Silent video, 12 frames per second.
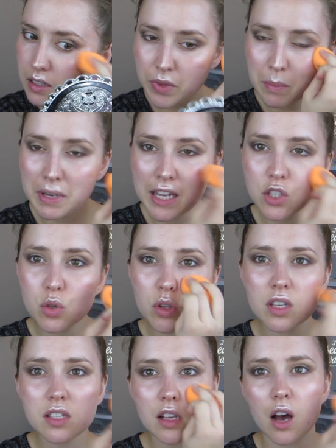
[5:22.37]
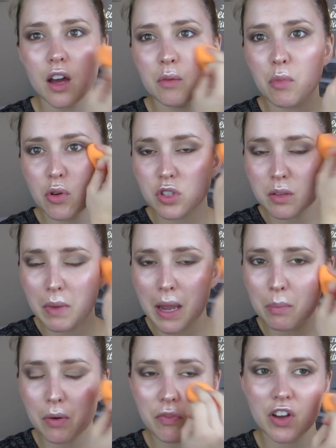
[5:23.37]
I mean, I do this on most of my
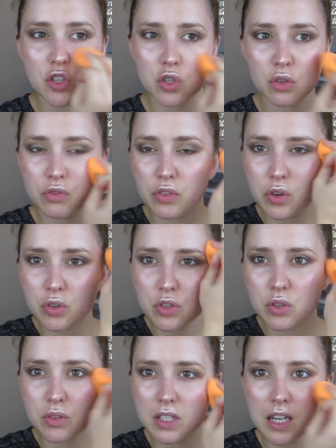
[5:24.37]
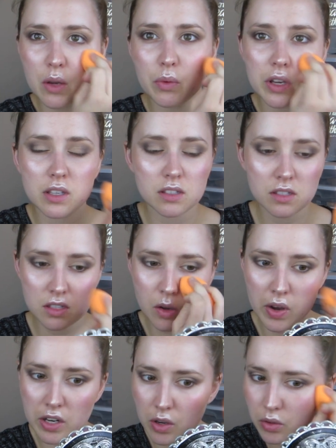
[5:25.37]
professional photo shoots anyways, so
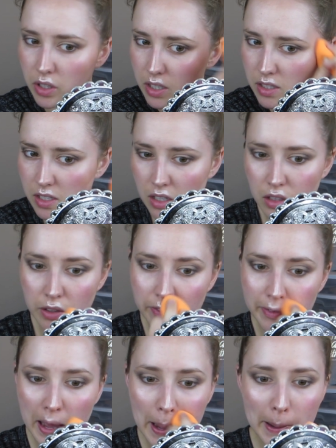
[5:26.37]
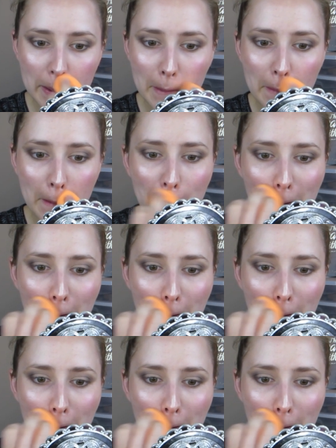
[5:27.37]
I know that it's gonna look fine,